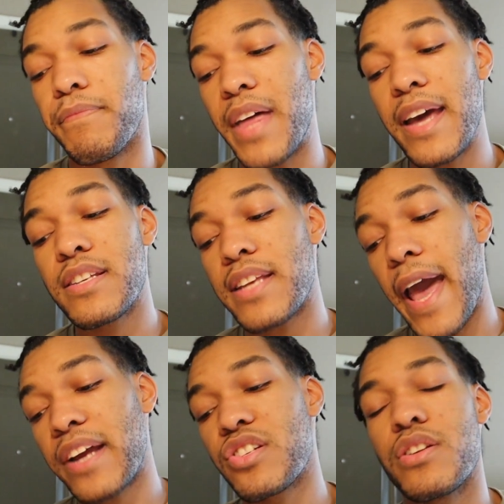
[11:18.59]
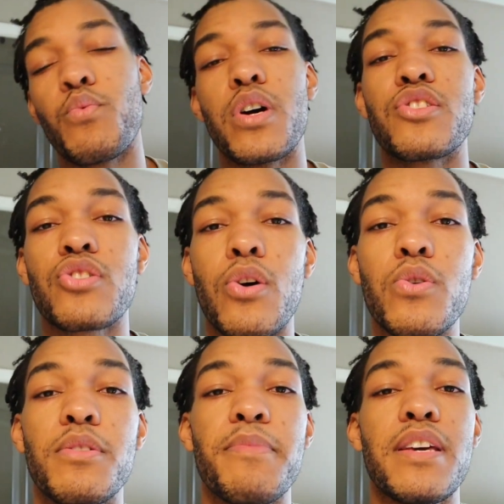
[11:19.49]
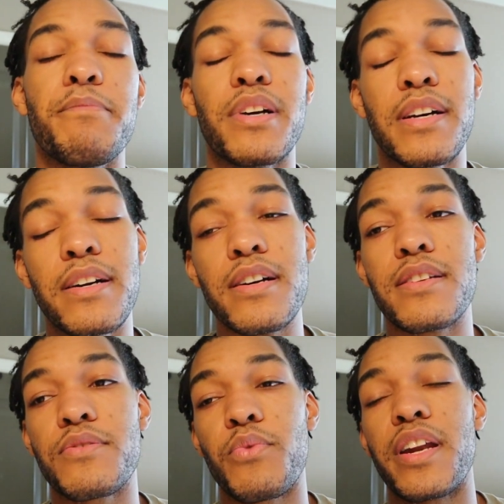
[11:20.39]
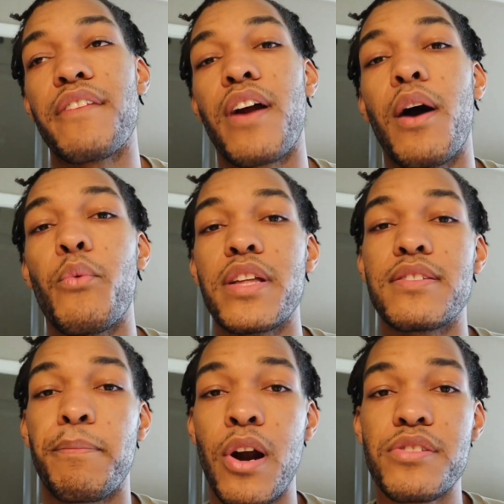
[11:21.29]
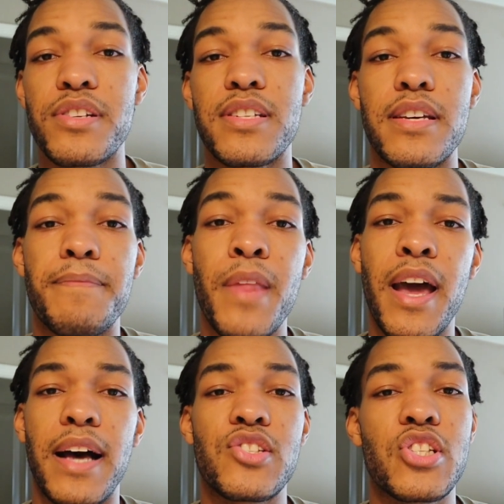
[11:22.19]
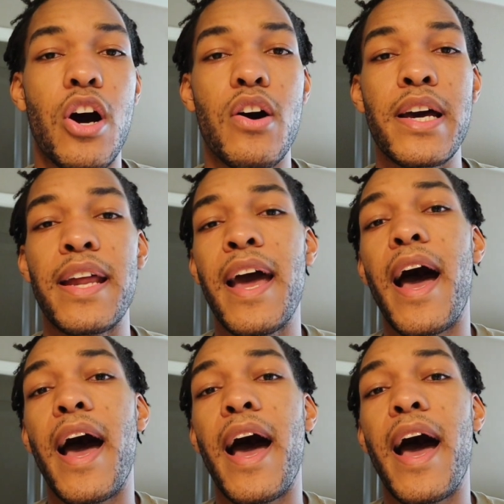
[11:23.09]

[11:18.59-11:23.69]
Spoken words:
That is actually what sold me, because whenever I went to purchase it, I saw it.